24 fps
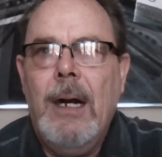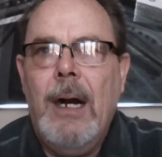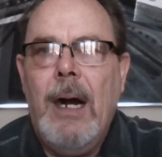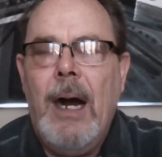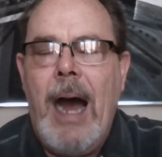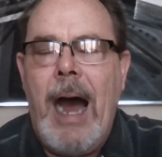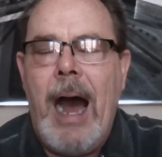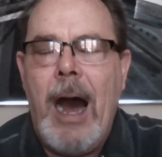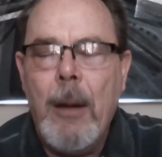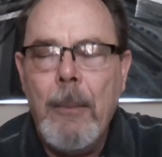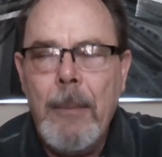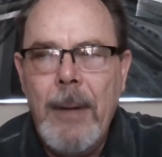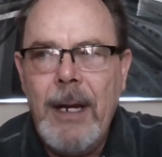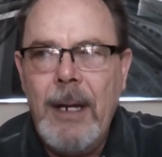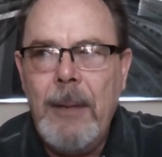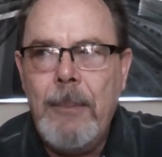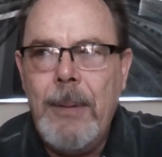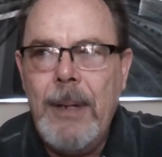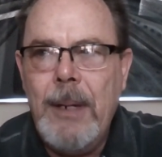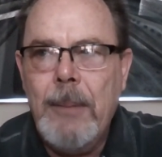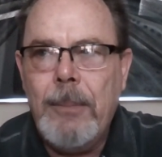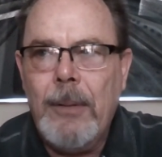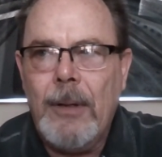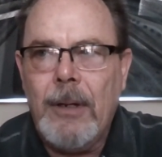how many
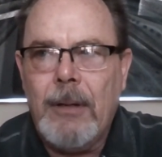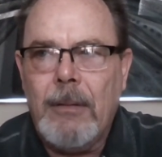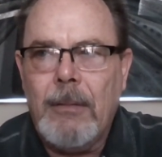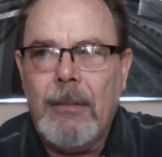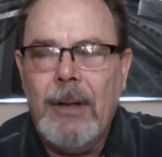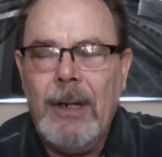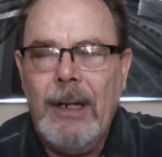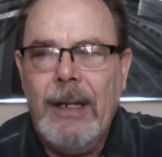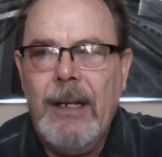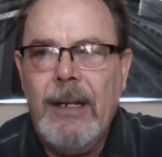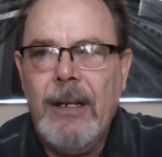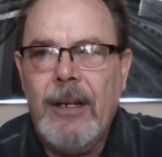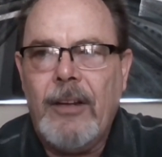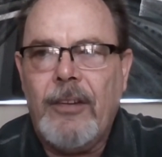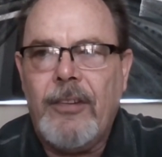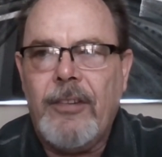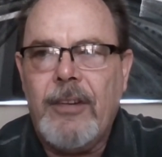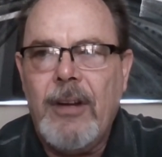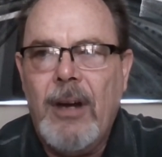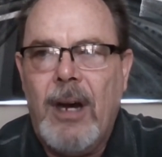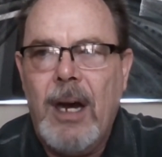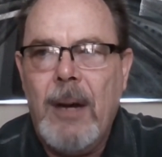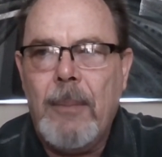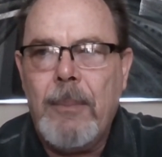people are really going to
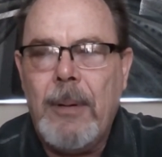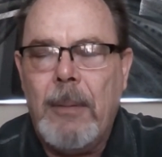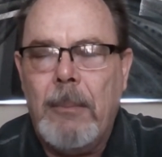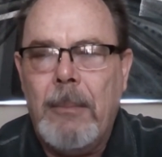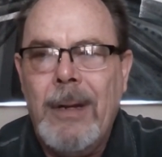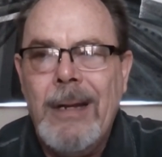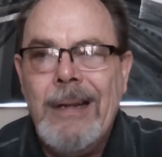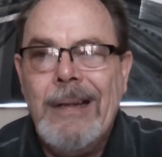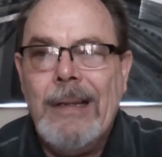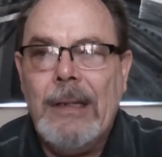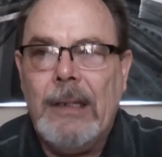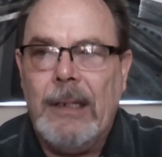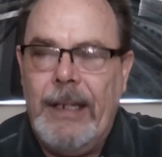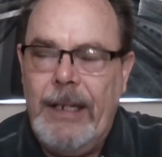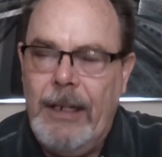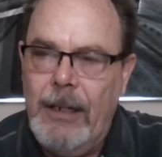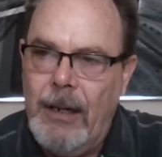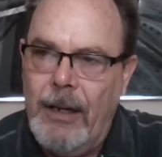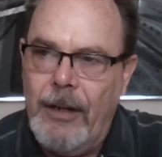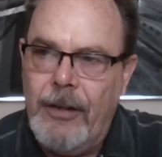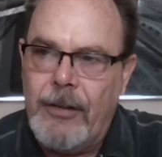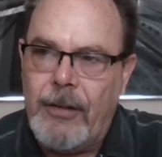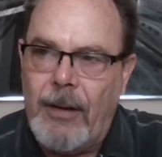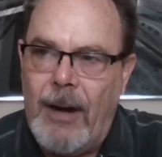stop him?
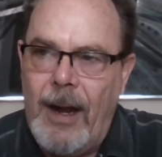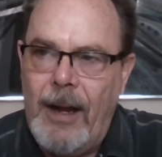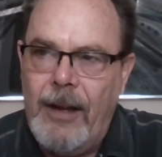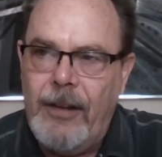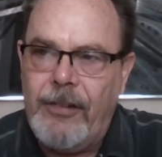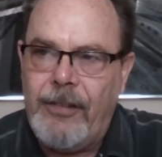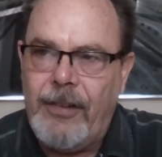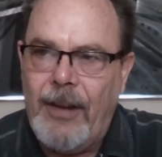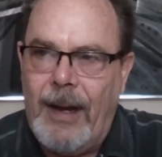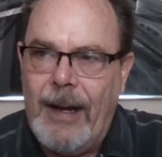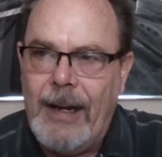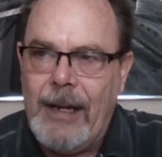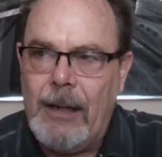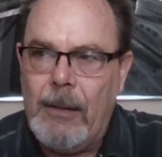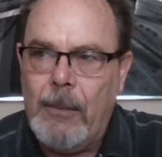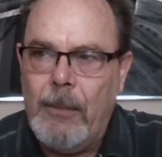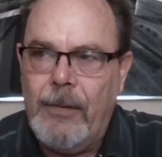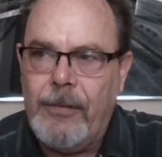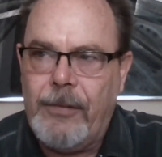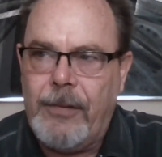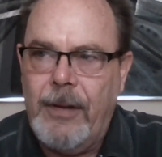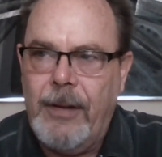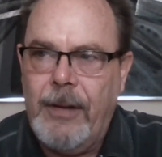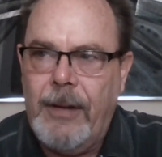Leon Draisaitl
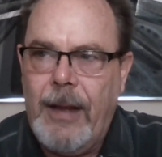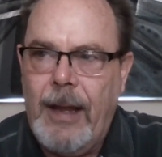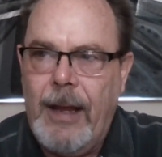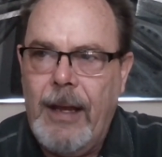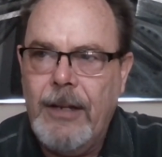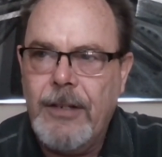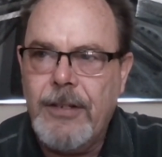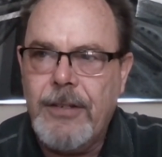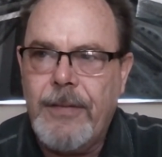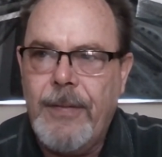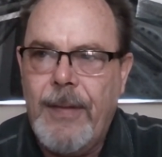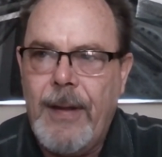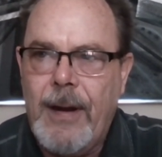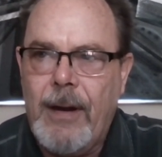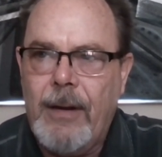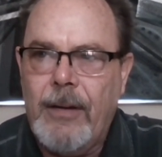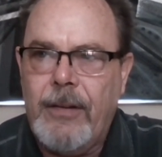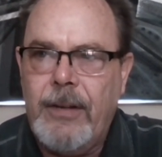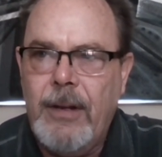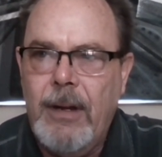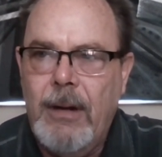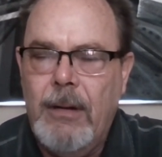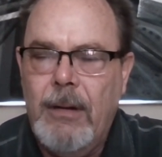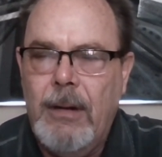was engaged there
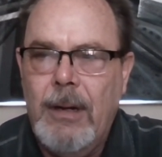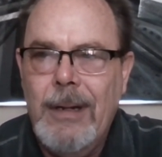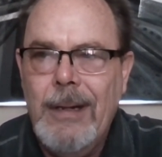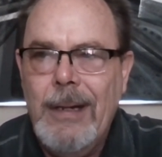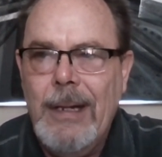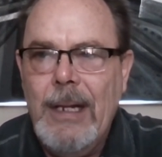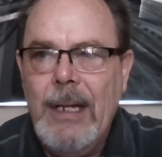too.